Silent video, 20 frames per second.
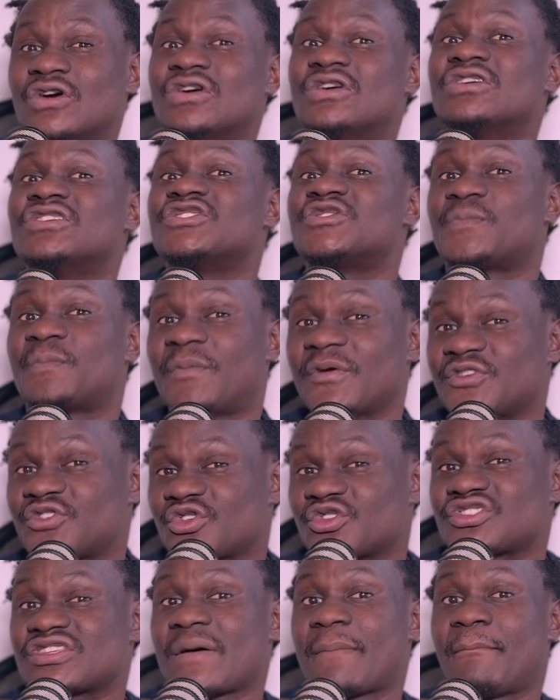special
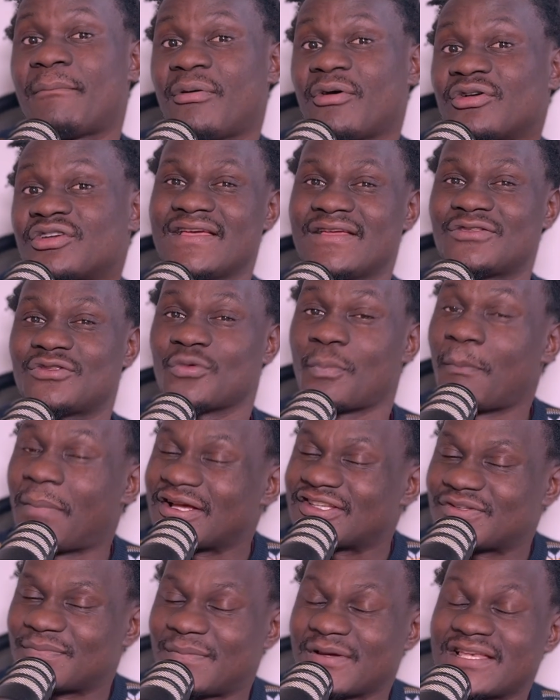support to
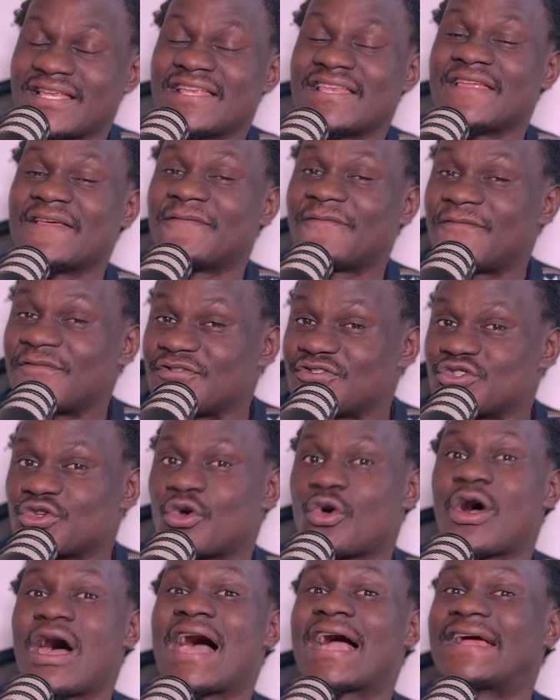participate in a physical
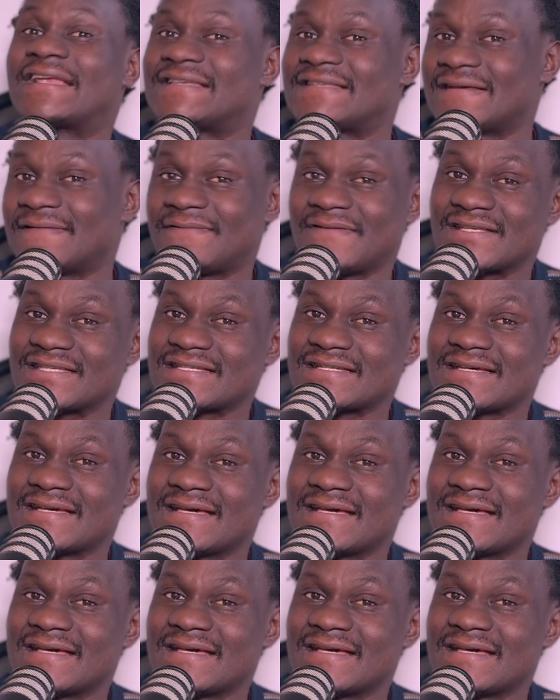activity,